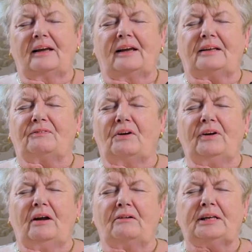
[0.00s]
it's
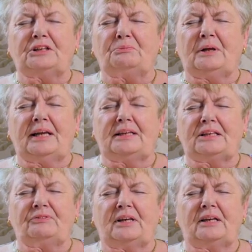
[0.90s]
very hard to explain
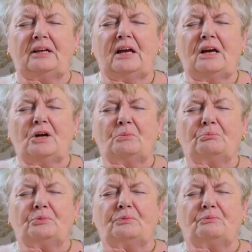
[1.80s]
this feeling.
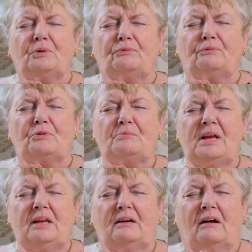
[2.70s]
But for
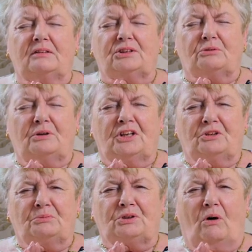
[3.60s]
me, the
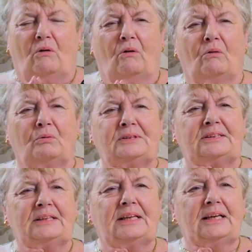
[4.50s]
consecration was always
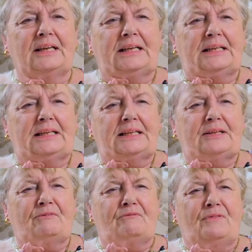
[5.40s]

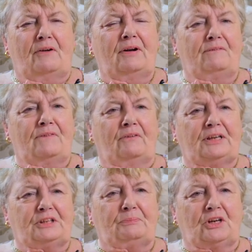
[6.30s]
very, very
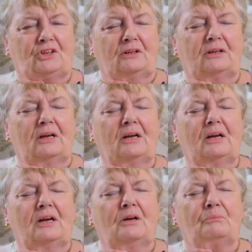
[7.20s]
special.
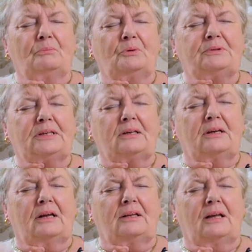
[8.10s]
But it was
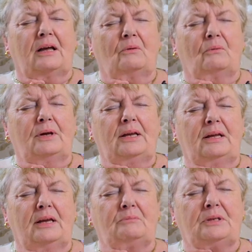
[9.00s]
when it
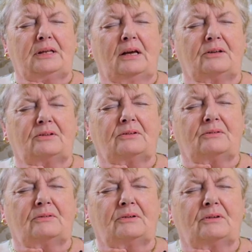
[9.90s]
came to that,
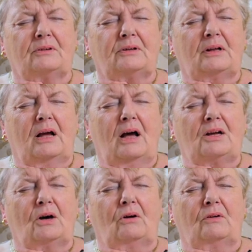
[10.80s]

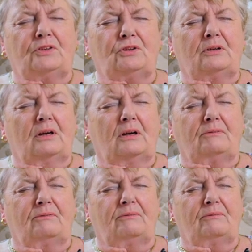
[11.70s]
all of a sudden I got
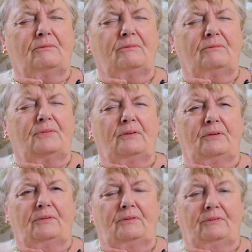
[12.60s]
very, very